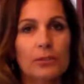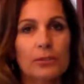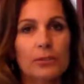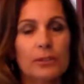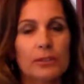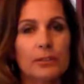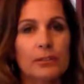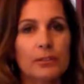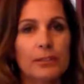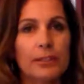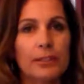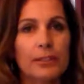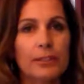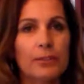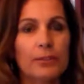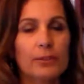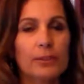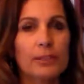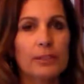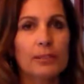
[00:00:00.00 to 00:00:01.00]
or do
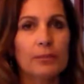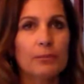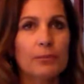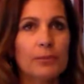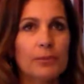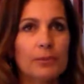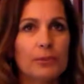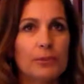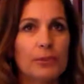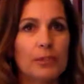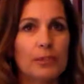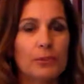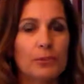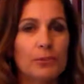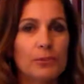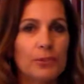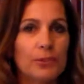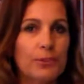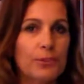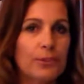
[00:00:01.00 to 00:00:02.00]

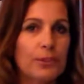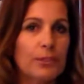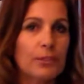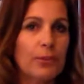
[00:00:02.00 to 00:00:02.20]
a